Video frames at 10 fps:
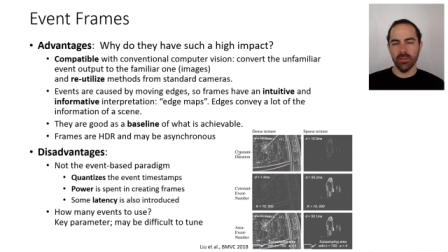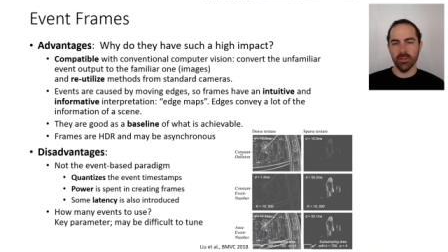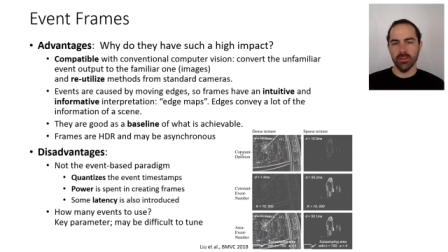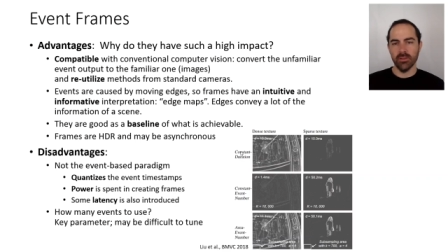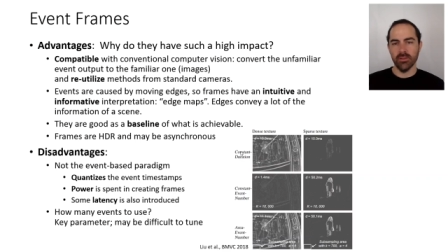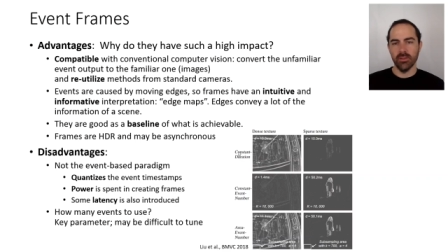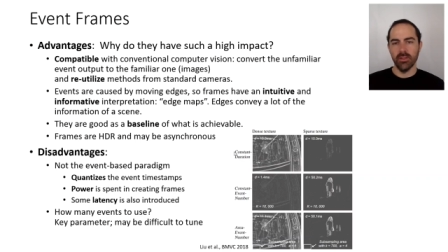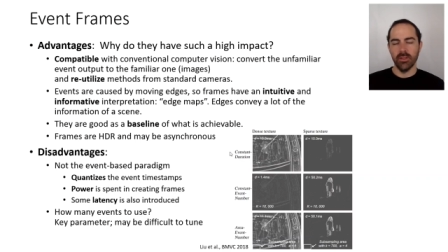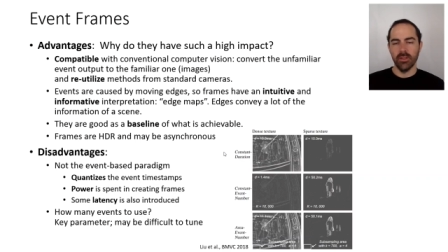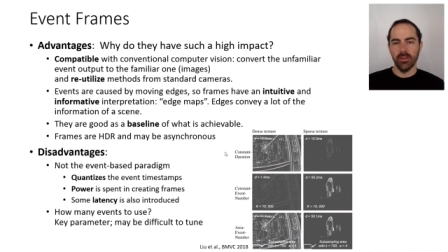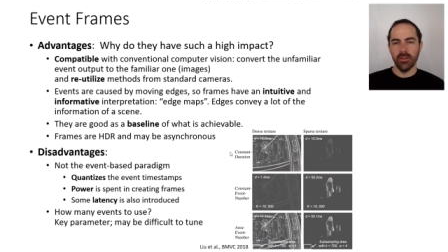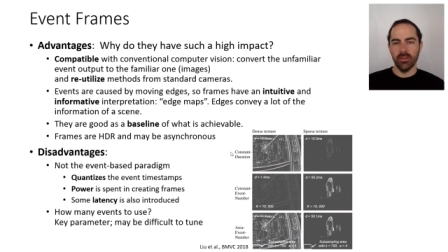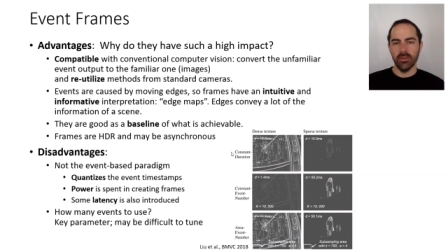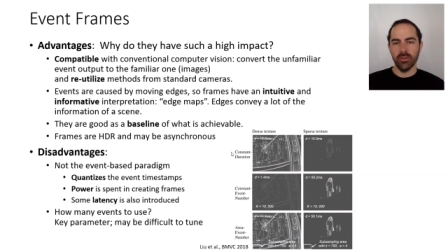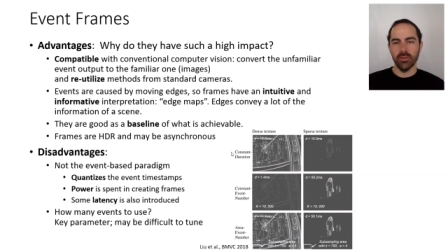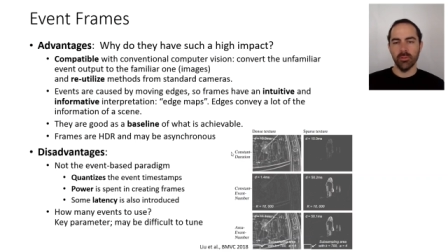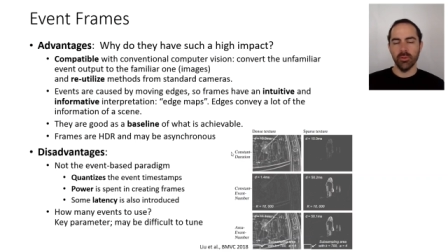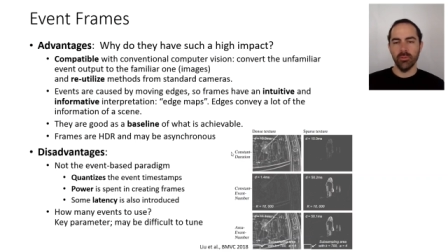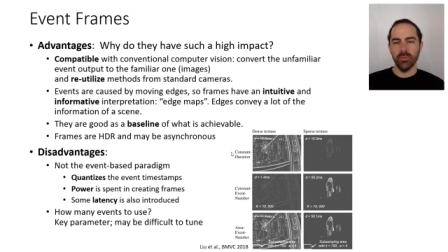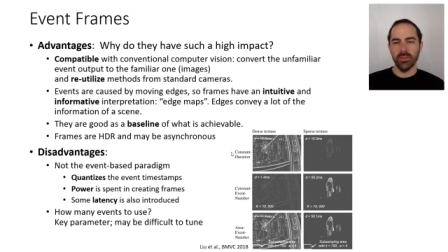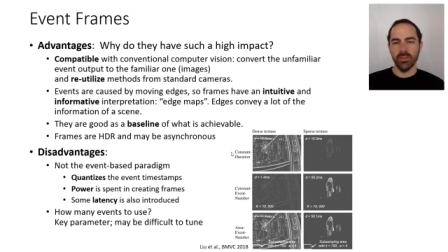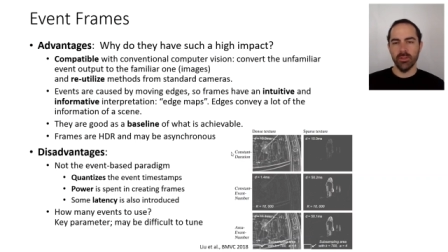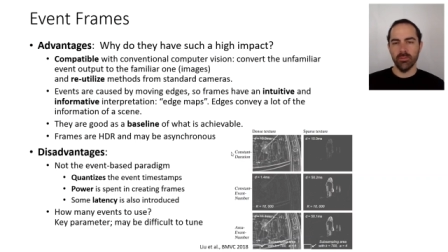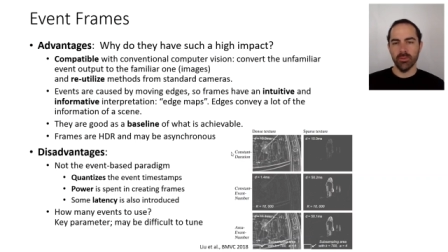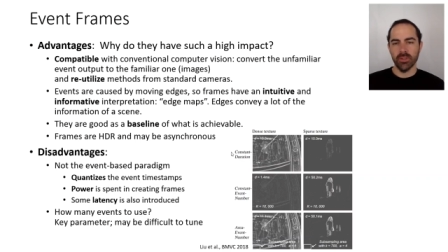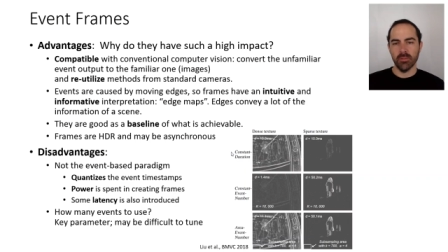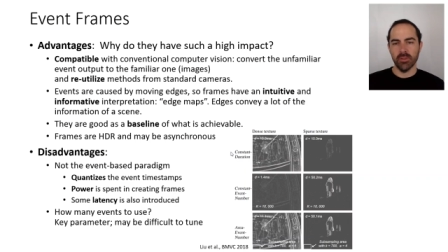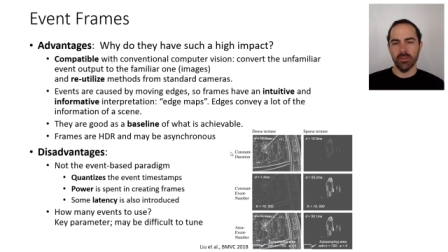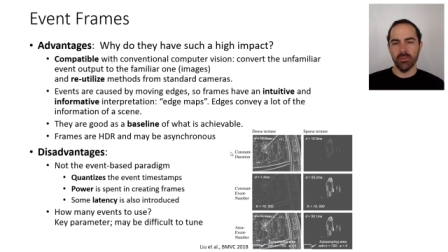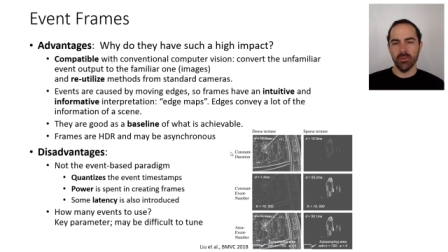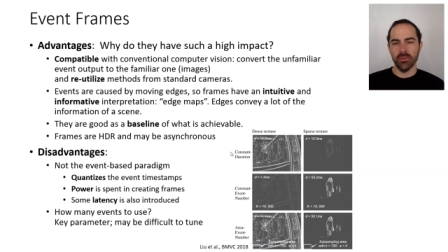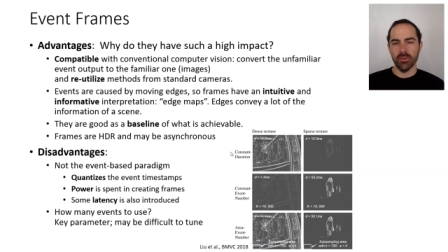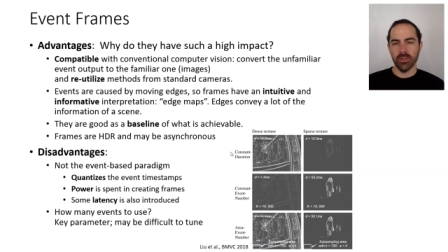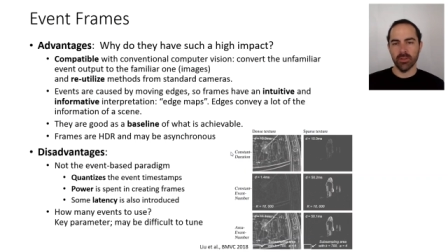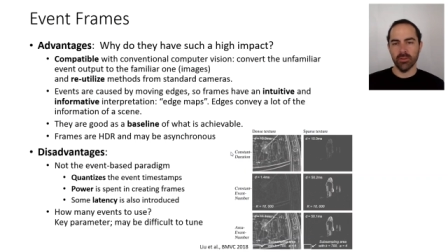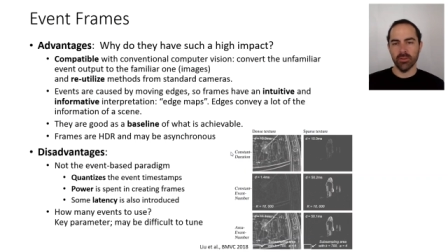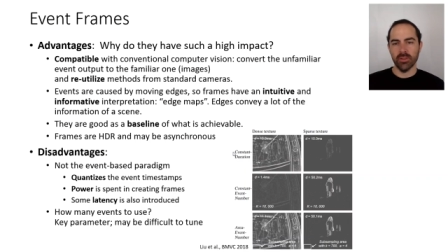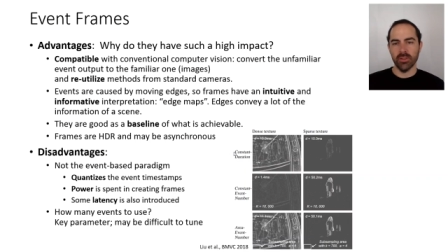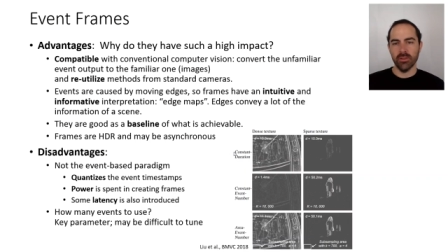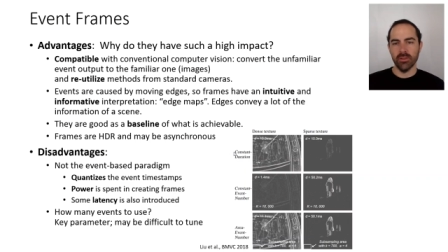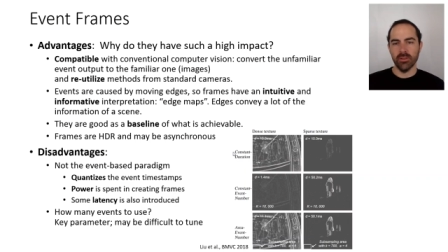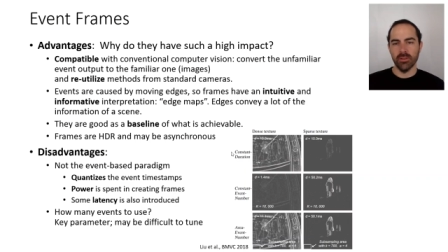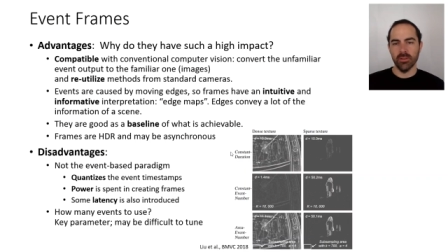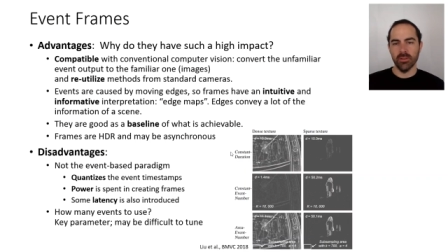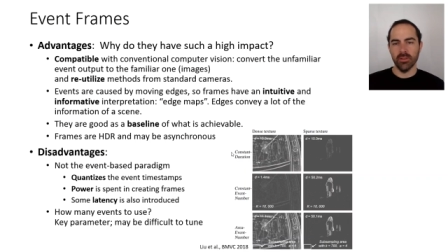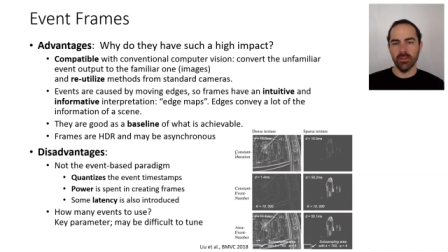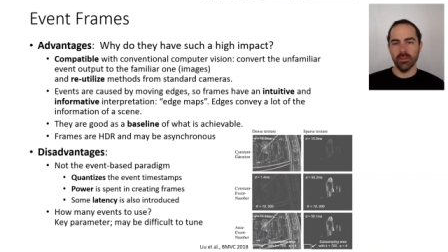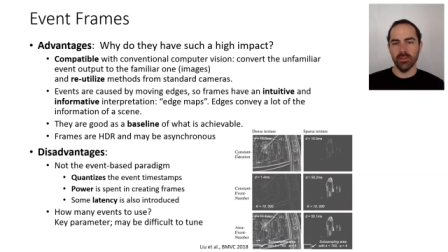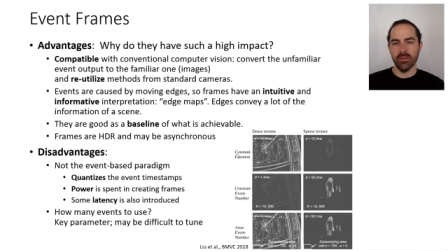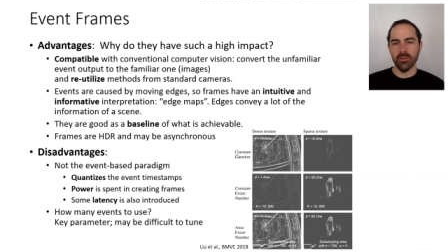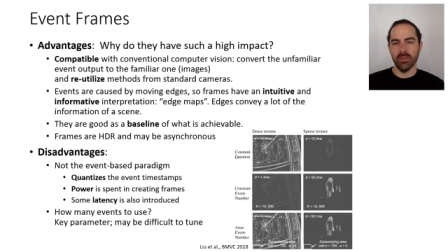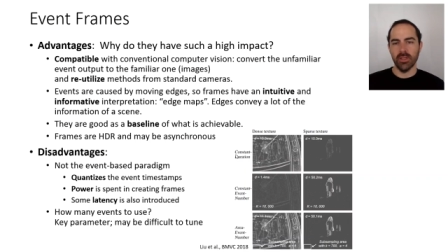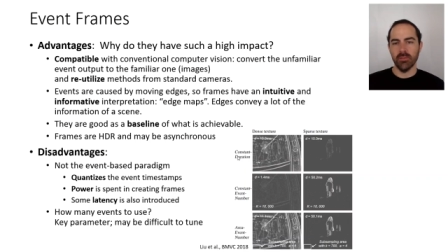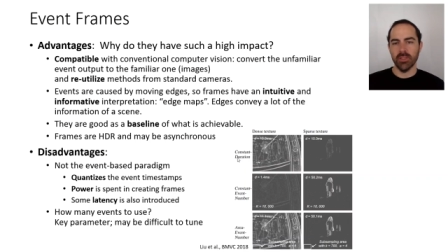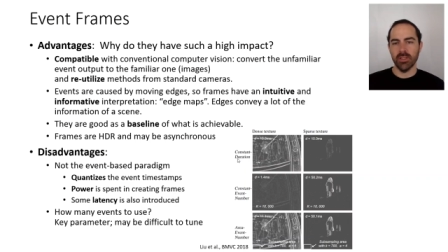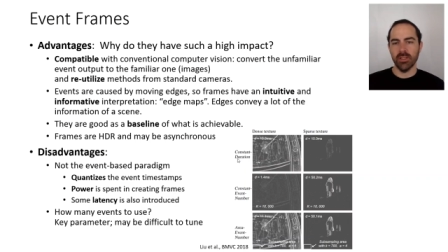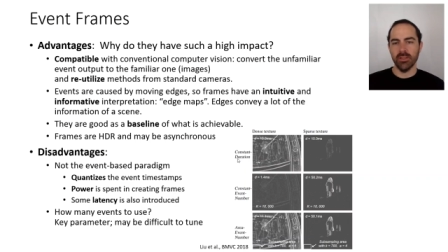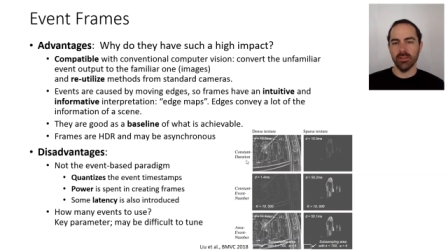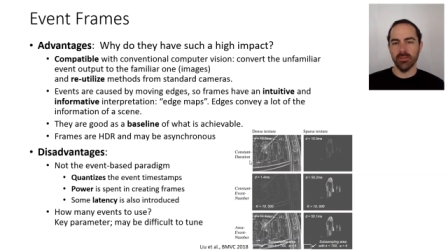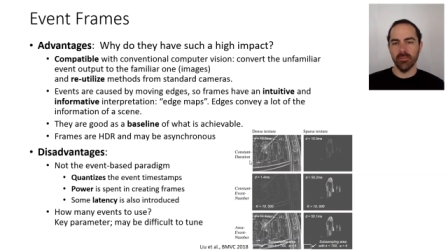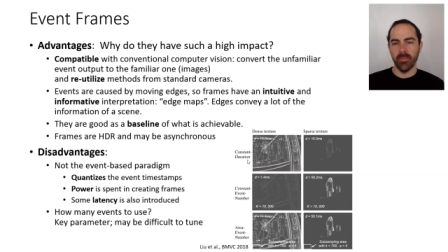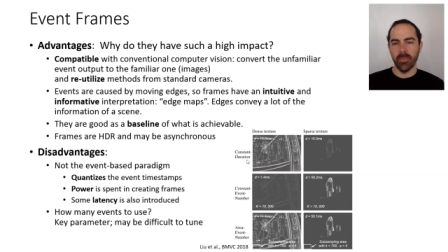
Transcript: And on the top row, we see what happens if you use a constant uh, time slice.